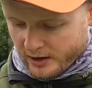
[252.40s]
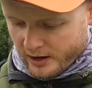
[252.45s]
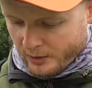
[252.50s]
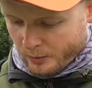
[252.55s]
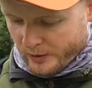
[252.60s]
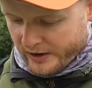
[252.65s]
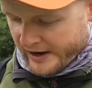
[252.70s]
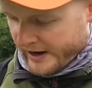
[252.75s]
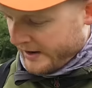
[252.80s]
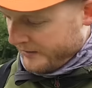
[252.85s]
and
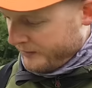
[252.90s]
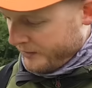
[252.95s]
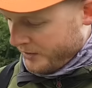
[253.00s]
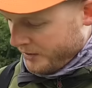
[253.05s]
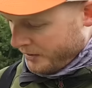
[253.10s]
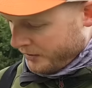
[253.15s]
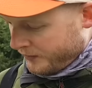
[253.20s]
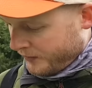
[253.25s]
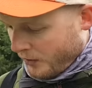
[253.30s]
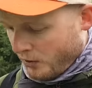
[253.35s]
we haven't,
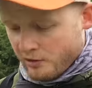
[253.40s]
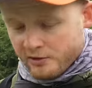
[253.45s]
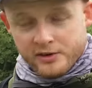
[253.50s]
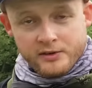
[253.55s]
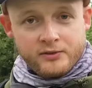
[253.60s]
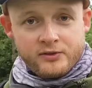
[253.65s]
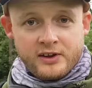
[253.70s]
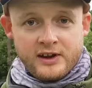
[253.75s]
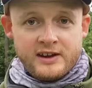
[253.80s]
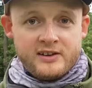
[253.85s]
as far as I've
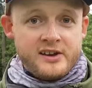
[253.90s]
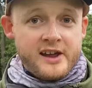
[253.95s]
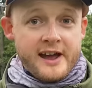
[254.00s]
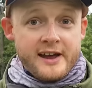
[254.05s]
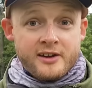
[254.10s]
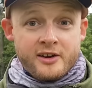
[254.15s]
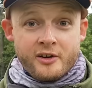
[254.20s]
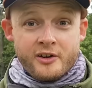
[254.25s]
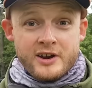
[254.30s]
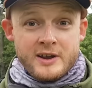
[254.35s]
seen
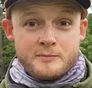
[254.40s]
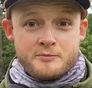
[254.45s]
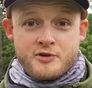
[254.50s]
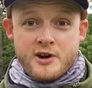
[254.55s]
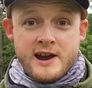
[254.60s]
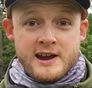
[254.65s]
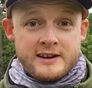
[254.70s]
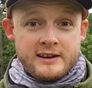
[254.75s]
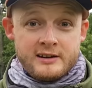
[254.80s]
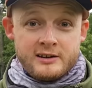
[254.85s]
yet, got any
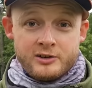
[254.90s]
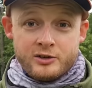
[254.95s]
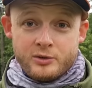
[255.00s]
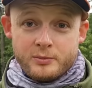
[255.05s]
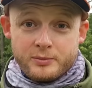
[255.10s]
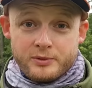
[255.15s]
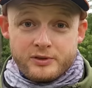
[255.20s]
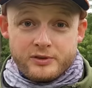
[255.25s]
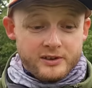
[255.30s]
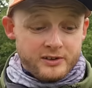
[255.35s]
braided
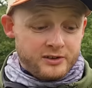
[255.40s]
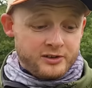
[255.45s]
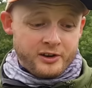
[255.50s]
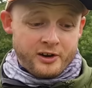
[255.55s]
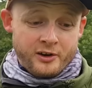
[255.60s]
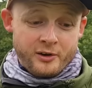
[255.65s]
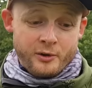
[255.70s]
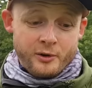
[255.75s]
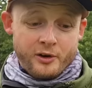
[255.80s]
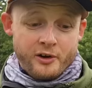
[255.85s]
loops.
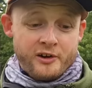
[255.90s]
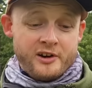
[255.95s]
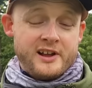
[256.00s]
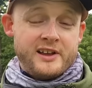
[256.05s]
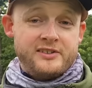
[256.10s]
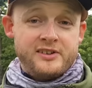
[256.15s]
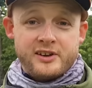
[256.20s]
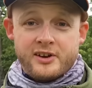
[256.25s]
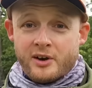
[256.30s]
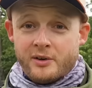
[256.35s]
So
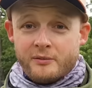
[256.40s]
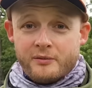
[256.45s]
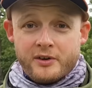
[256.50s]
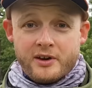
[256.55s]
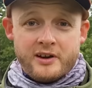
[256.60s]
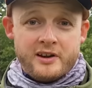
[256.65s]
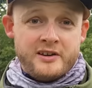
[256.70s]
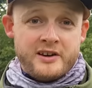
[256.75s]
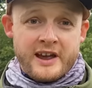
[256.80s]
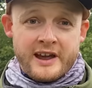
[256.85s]
unless you're
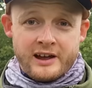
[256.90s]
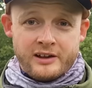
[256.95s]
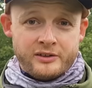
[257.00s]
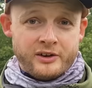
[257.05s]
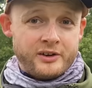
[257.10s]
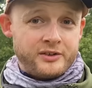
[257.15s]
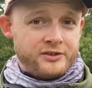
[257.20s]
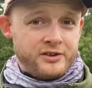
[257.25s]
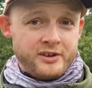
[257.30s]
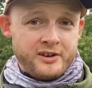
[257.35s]
confident in nail
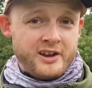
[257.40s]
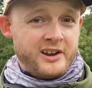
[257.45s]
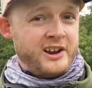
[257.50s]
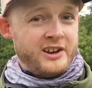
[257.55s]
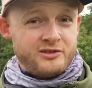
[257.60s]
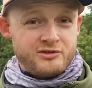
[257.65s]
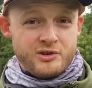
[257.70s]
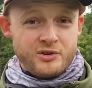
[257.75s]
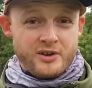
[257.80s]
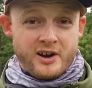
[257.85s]
knotting, and in
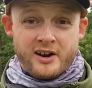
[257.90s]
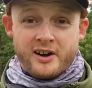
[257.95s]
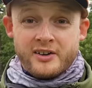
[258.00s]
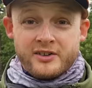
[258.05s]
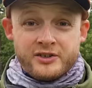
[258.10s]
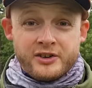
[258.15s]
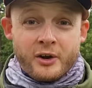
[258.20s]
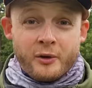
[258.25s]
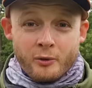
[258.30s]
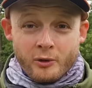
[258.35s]
truth, I
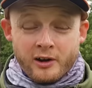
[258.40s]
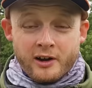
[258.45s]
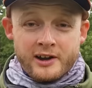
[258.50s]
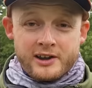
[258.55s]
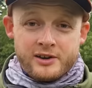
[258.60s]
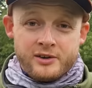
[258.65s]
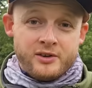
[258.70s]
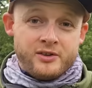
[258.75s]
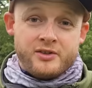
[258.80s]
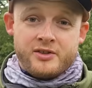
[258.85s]
don't like
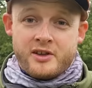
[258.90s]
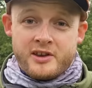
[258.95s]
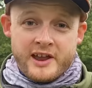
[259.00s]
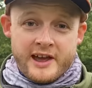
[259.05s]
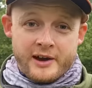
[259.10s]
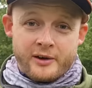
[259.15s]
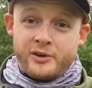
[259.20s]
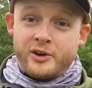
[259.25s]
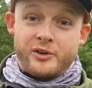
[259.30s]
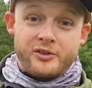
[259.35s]
using the
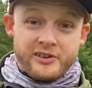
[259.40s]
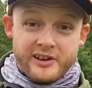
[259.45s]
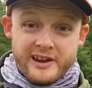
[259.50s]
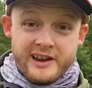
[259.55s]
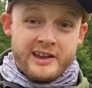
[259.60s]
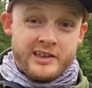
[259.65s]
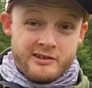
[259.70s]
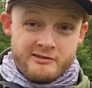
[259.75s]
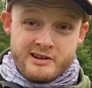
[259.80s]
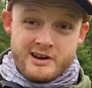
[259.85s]
nail knots at
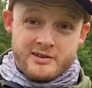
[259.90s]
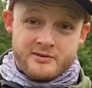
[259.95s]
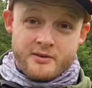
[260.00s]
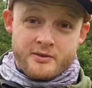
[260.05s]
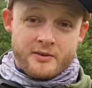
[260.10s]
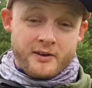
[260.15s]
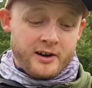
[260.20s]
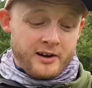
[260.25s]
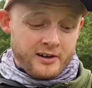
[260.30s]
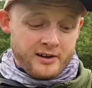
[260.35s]
either end of a
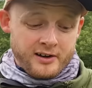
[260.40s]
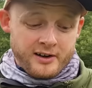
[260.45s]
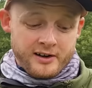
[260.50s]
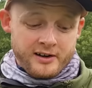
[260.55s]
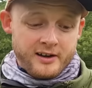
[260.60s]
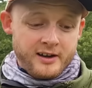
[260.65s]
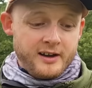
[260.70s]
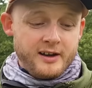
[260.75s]
fly line,